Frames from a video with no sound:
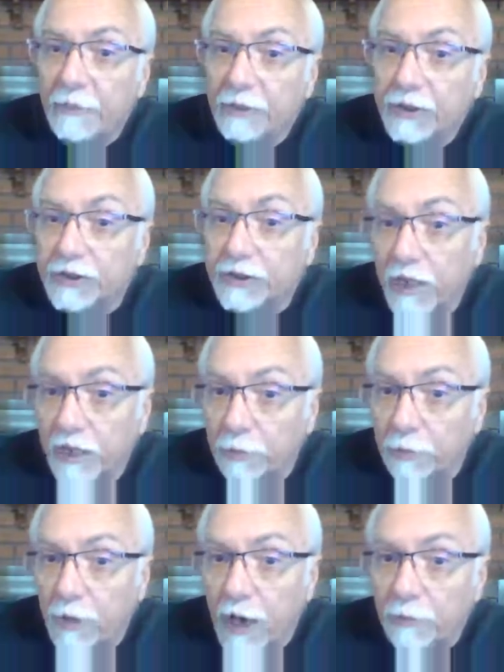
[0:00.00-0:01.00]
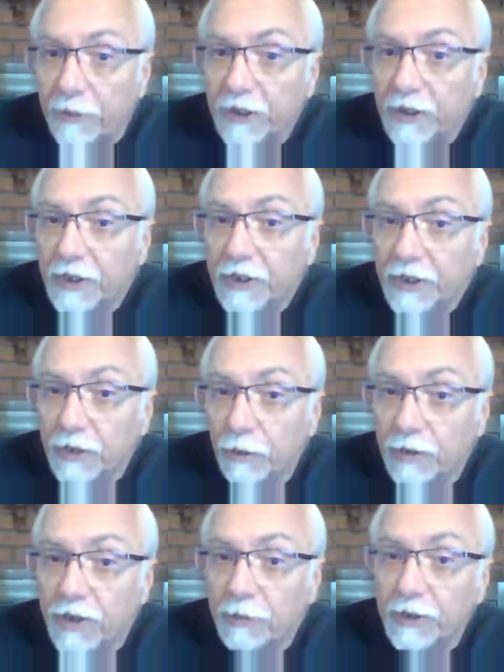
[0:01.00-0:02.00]
and when you're selling a property, you know
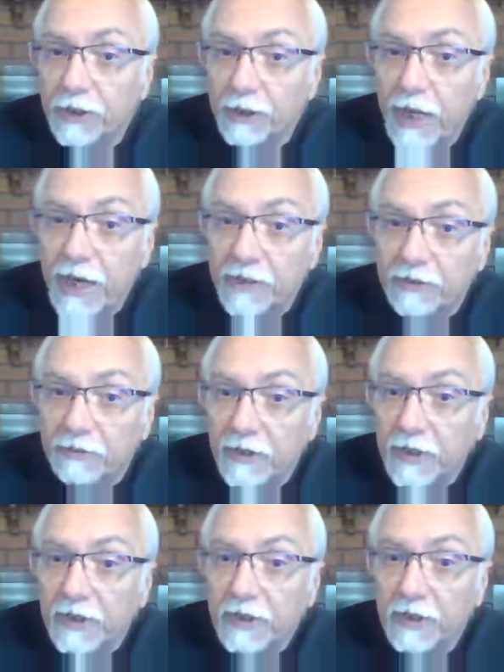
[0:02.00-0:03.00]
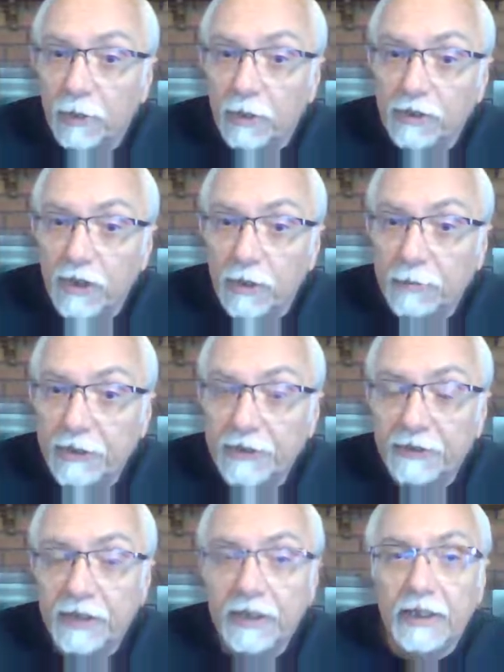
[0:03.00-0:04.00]
what's going to be attractive, you know what's going to
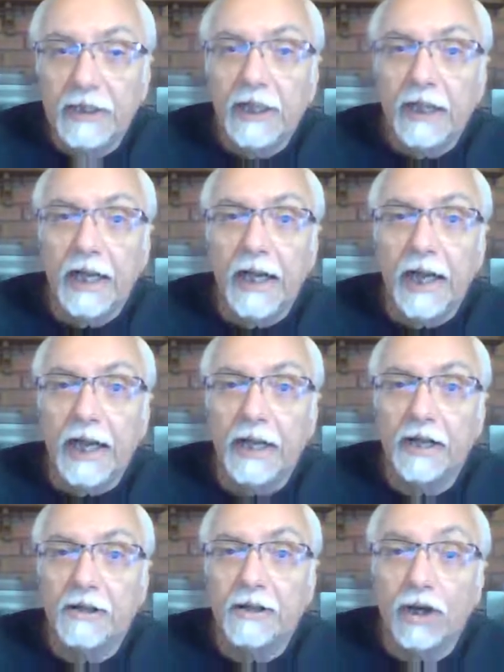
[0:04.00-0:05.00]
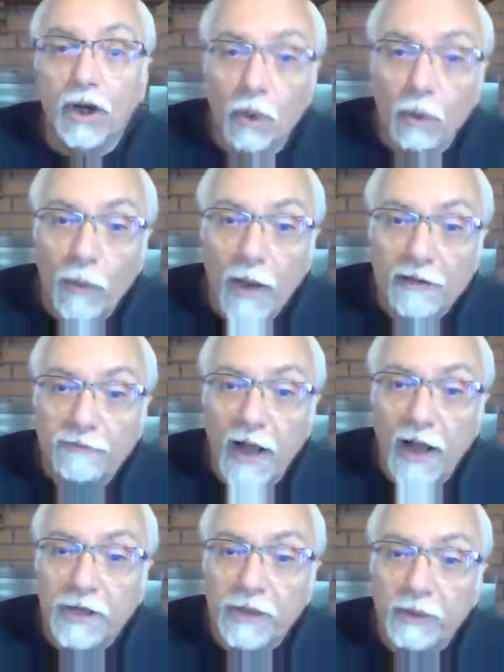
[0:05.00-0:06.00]
be the correct
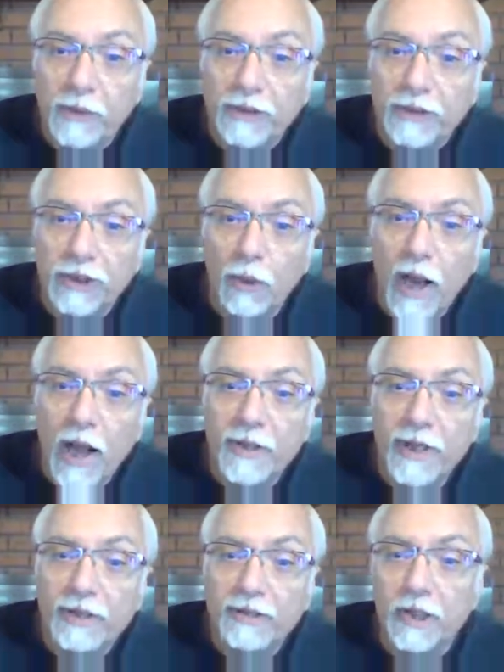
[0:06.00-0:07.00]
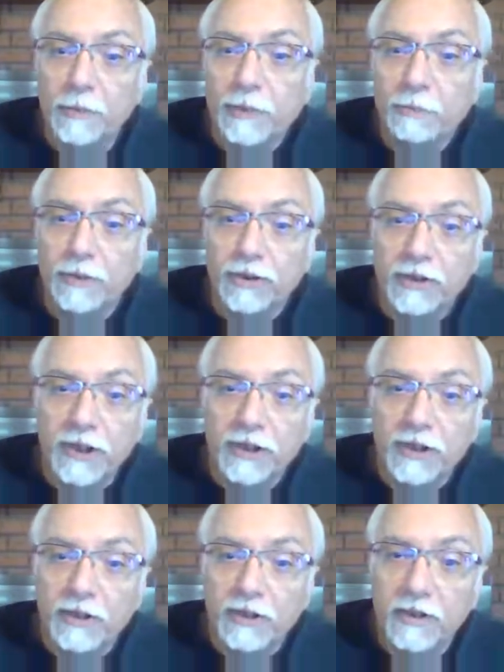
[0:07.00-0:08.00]
value, and you know how that's going to be
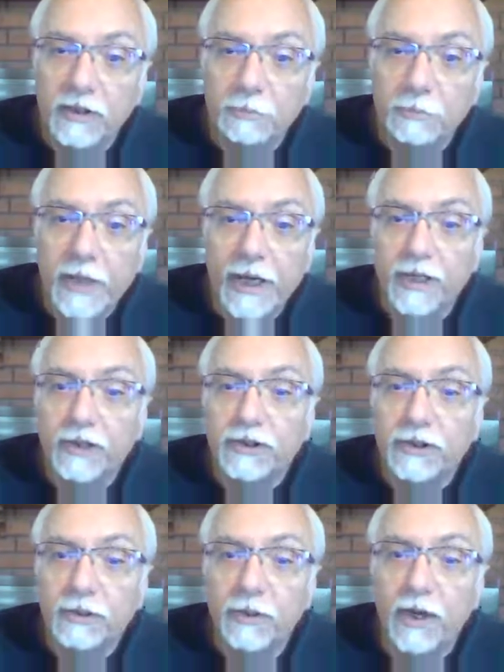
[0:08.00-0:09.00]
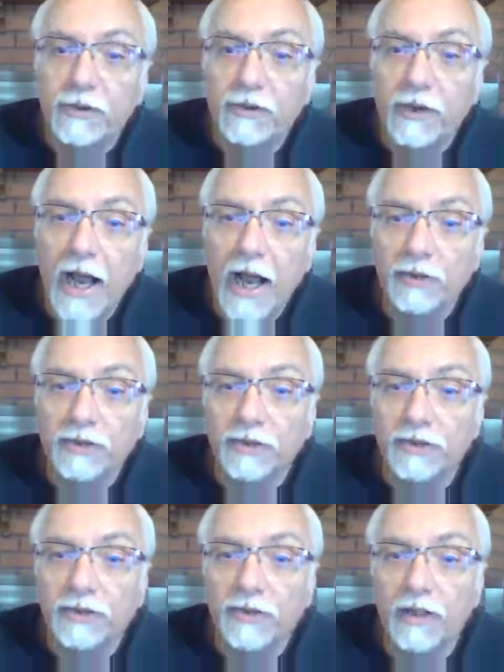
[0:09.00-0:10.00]
positioned compared to other
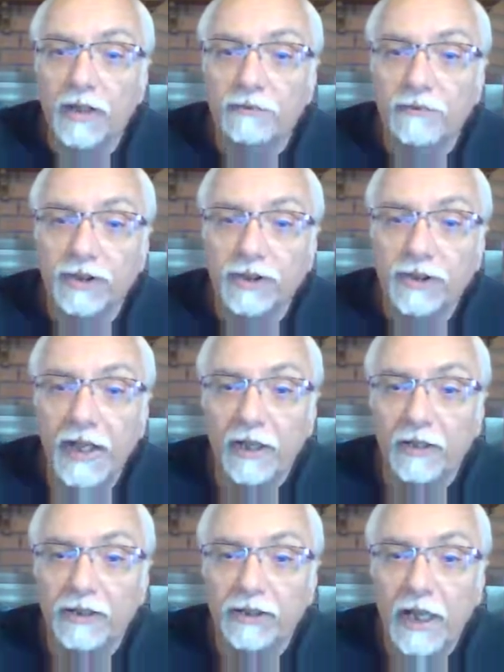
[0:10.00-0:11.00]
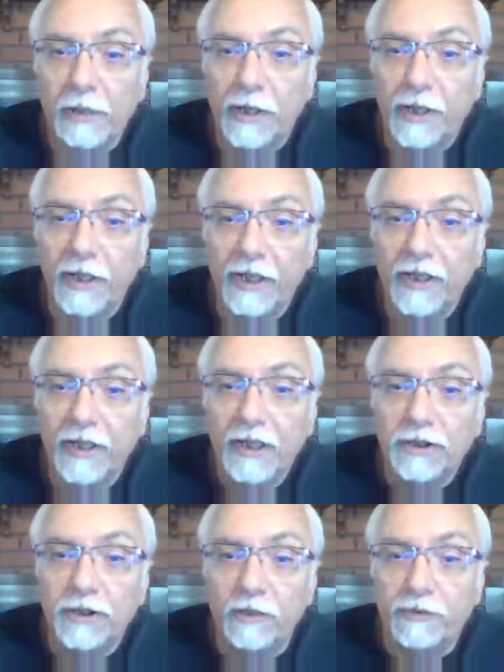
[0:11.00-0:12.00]
houses that are for sale in the same area.
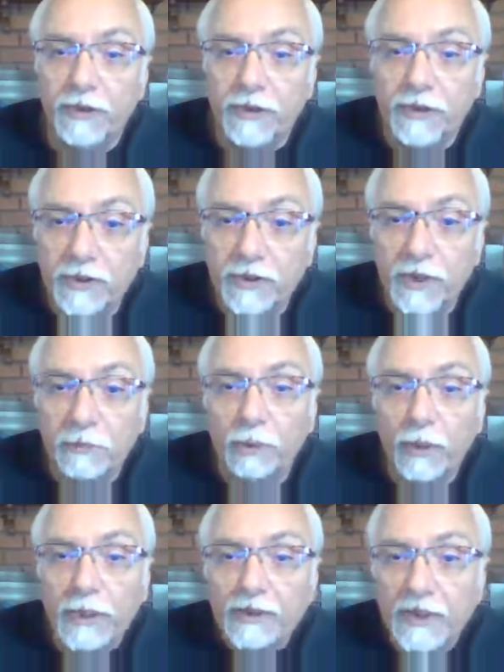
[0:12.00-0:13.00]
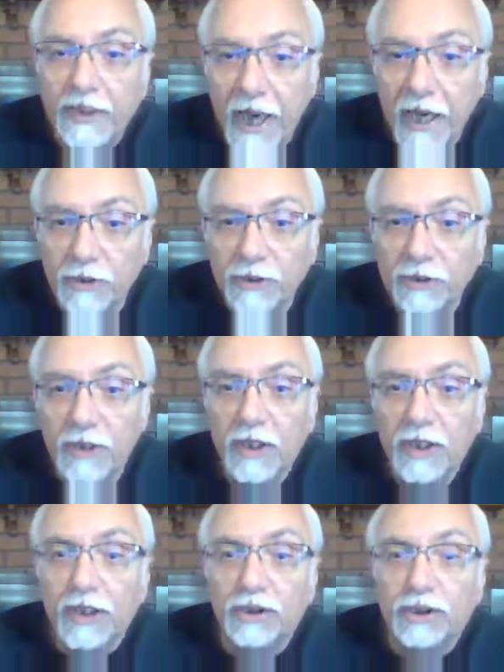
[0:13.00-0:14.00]
So if you're interested in pricing a house,